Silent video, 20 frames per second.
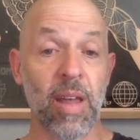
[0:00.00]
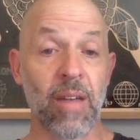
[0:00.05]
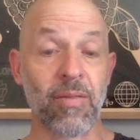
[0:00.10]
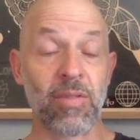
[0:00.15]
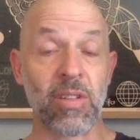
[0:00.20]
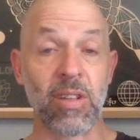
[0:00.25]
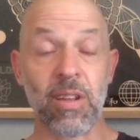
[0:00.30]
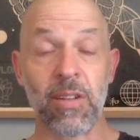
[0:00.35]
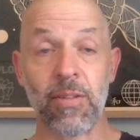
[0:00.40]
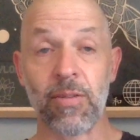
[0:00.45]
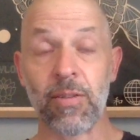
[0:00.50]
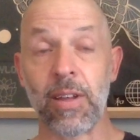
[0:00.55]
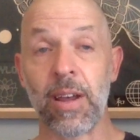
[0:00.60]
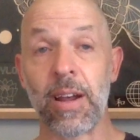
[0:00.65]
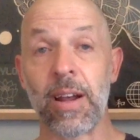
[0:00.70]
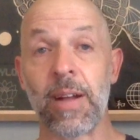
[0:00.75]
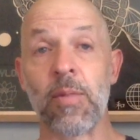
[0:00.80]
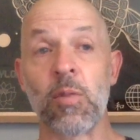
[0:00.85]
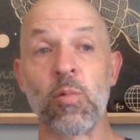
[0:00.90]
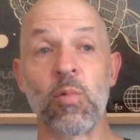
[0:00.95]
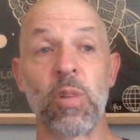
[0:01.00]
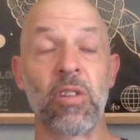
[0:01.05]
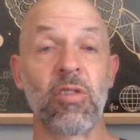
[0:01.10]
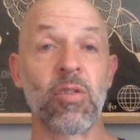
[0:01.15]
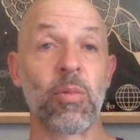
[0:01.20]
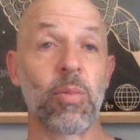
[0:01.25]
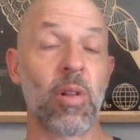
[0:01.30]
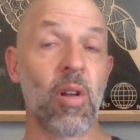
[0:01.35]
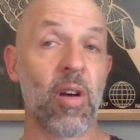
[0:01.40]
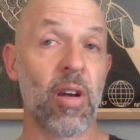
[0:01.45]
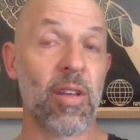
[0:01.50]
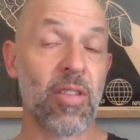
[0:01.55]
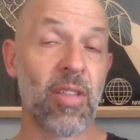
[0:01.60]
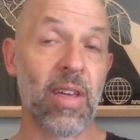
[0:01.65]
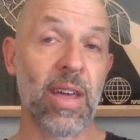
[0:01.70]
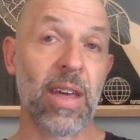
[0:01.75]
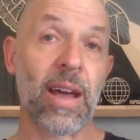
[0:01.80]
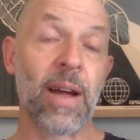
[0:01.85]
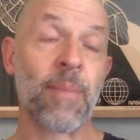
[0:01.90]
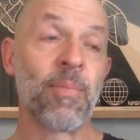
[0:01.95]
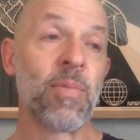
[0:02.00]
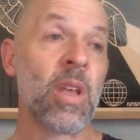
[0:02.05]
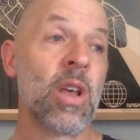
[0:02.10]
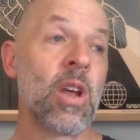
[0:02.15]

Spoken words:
Avdiivka and resupply there,